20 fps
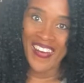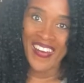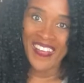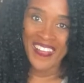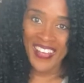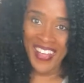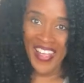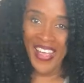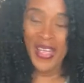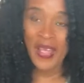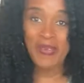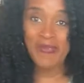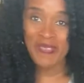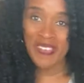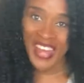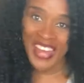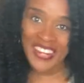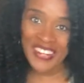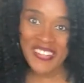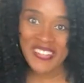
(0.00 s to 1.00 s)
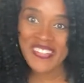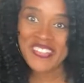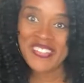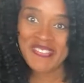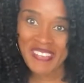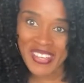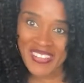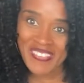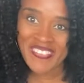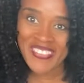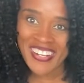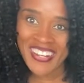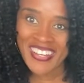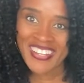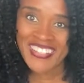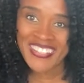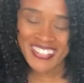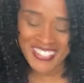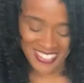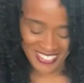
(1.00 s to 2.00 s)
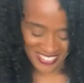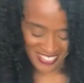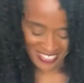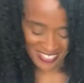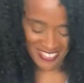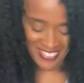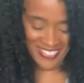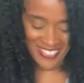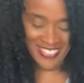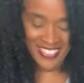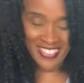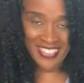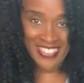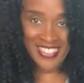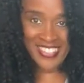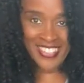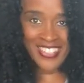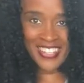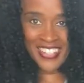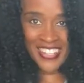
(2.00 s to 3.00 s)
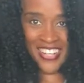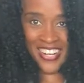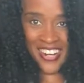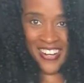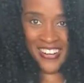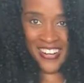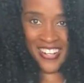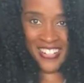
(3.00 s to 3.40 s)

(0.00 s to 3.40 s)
okay? Black girls make bread too. All right.